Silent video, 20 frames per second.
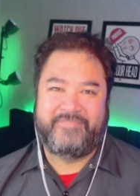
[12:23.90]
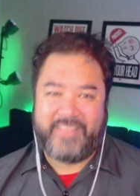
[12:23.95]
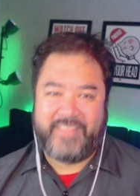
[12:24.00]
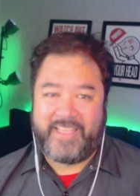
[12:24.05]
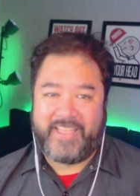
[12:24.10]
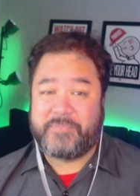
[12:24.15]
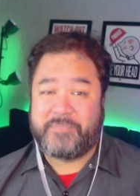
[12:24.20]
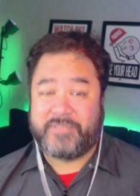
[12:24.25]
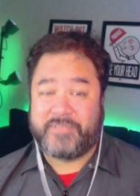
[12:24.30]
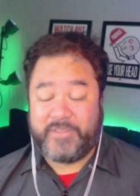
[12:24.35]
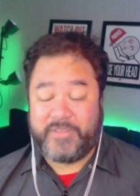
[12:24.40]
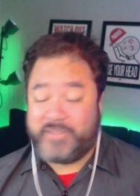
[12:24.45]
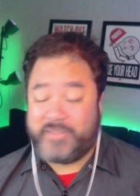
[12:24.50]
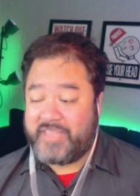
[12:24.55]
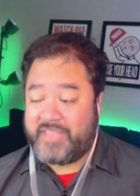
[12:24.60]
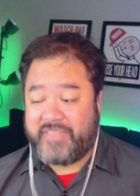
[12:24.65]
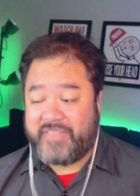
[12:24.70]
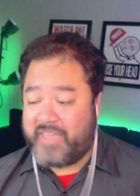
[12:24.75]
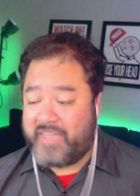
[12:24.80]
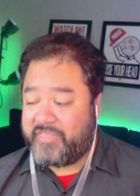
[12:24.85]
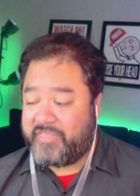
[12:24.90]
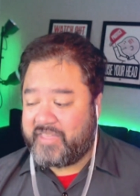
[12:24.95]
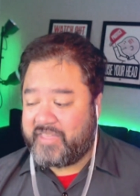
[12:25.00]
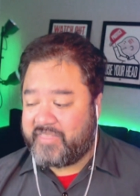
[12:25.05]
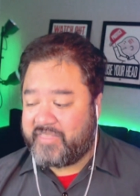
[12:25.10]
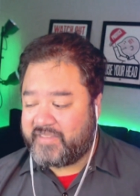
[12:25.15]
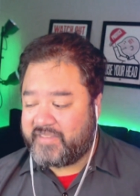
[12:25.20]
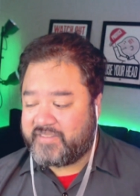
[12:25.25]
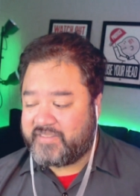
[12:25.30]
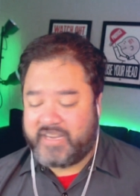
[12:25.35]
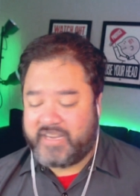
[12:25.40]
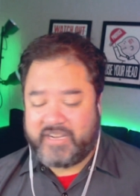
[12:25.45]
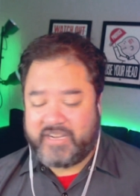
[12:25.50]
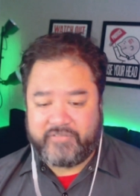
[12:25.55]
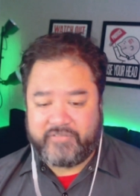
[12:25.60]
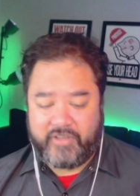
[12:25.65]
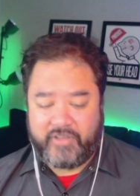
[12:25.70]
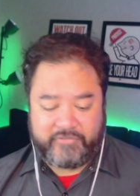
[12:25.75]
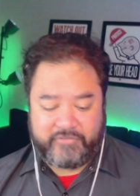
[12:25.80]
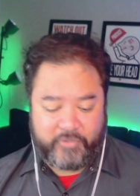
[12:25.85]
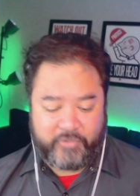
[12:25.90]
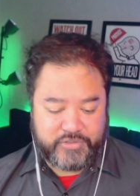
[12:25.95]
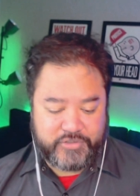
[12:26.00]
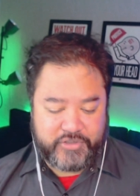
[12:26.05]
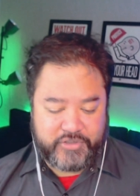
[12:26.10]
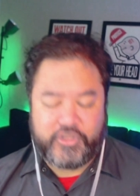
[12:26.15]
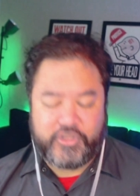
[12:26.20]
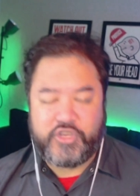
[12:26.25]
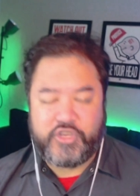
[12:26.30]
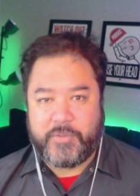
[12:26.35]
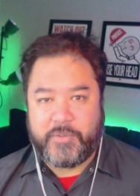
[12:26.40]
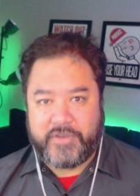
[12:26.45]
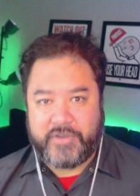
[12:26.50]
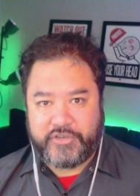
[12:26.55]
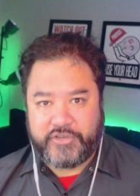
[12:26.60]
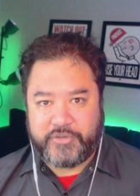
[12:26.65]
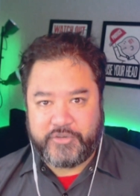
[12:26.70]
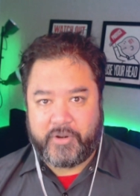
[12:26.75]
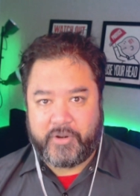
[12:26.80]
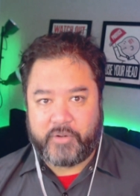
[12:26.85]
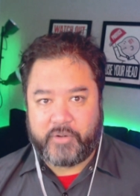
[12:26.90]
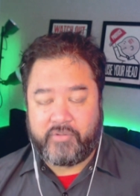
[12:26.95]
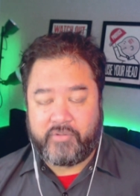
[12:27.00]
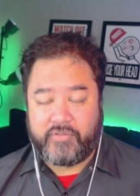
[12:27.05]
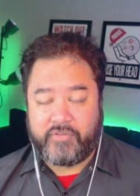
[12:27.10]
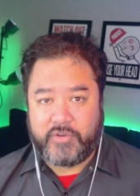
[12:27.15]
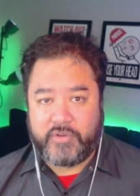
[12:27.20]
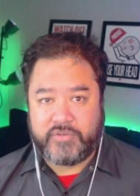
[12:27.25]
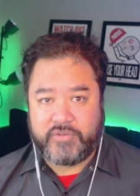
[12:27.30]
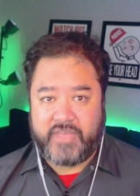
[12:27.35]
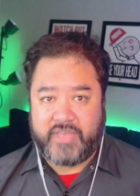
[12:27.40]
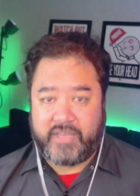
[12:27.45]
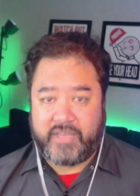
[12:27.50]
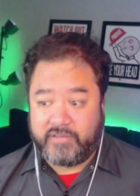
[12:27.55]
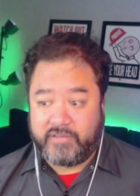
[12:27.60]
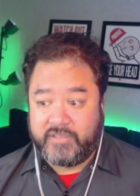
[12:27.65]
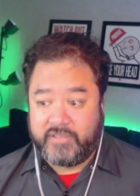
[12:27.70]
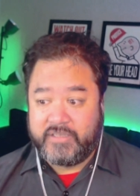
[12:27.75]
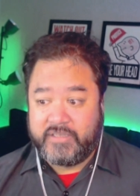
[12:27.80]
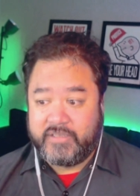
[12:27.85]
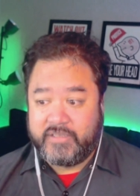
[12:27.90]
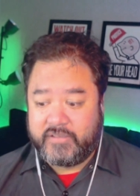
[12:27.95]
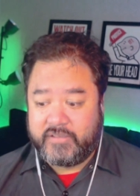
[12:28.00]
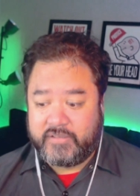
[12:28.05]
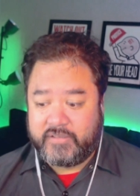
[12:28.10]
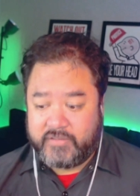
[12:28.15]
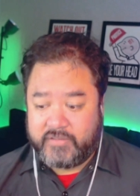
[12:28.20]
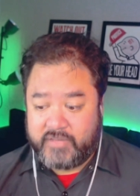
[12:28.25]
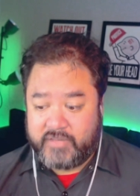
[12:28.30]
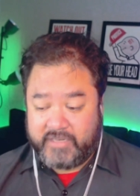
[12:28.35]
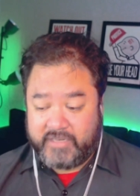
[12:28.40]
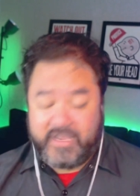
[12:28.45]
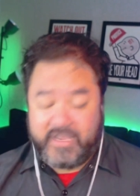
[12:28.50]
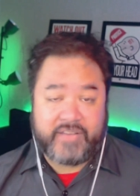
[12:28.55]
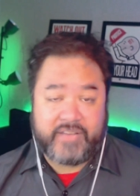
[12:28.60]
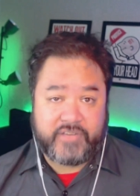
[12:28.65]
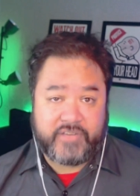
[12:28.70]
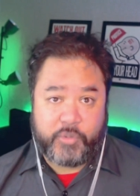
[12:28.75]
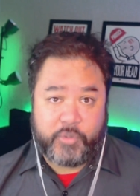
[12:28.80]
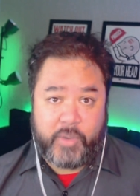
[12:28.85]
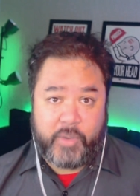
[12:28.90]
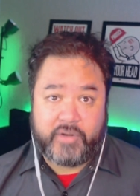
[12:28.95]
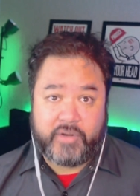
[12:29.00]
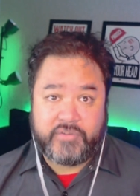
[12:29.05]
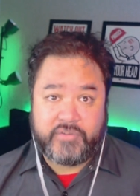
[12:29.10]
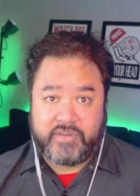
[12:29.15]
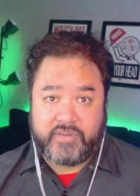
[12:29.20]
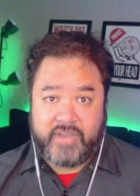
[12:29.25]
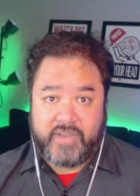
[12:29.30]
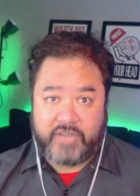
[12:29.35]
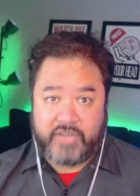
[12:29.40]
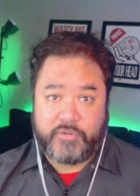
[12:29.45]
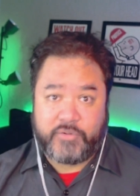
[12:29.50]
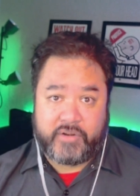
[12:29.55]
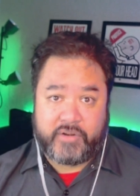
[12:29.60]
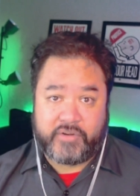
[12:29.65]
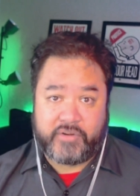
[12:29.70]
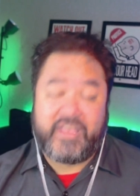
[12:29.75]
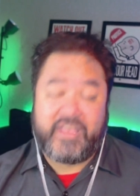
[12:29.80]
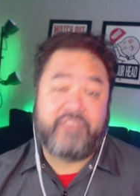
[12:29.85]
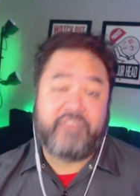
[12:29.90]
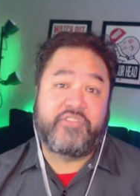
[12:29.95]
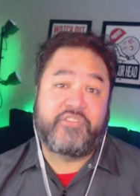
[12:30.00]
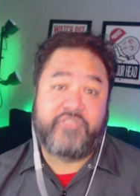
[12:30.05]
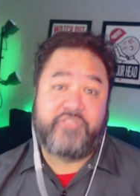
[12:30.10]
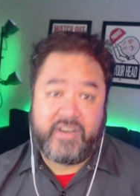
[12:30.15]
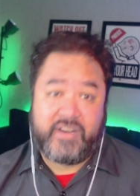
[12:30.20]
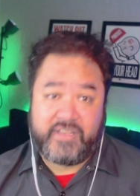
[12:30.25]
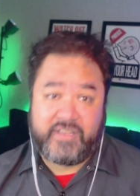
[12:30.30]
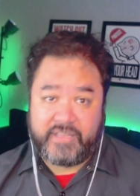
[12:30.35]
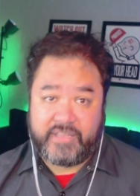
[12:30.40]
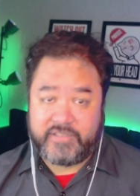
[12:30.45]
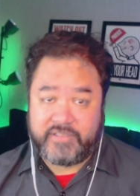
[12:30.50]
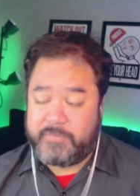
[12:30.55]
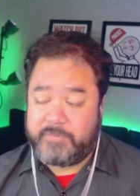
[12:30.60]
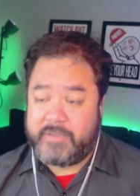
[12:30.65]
Absolutely, yeah. I think that's kind of unfortunately the human nature part of reviews that that content creators and contractors have to fight against.